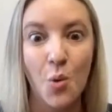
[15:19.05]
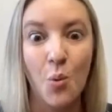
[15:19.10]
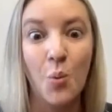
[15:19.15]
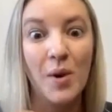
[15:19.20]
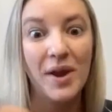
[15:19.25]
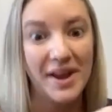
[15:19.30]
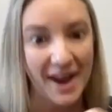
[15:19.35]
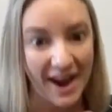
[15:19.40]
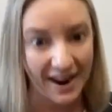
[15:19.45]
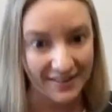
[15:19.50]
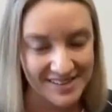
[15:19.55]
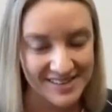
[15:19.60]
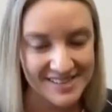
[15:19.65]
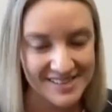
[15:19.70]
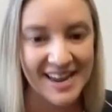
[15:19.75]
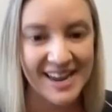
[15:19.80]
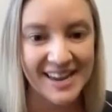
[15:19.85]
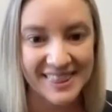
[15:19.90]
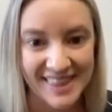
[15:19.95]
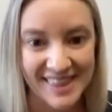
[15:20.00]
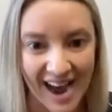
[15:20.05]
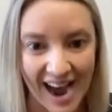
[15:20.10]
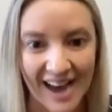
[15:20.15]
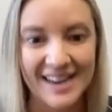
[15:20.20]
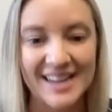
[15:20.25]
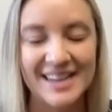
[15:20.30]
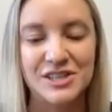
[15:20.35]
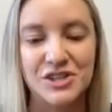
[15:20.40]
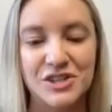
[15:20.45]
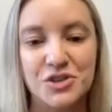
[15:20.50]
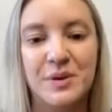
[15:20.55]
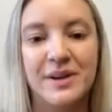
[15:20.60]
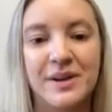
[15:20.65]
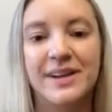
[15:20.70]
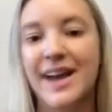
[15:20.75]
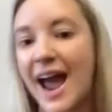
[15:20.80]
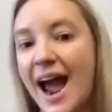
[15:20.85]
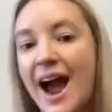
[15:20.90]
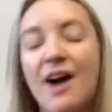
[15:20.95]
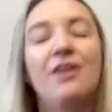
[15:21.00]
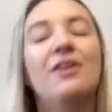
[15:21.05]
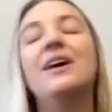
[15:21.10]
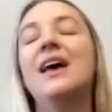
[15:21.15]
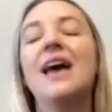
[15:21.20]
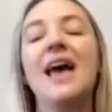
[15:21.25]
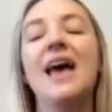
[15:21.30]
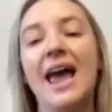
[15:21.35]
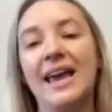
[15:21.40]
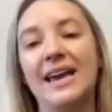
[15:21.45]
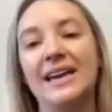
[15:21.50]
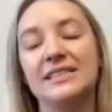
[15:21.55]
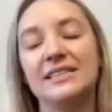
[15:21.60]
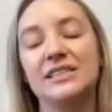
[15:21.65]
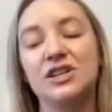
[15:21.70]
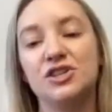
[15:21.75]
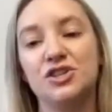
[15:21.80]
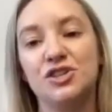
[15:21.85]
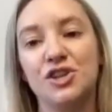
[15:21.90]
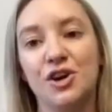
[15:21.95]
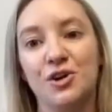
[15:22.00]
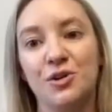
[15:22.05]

we have to take that into account. And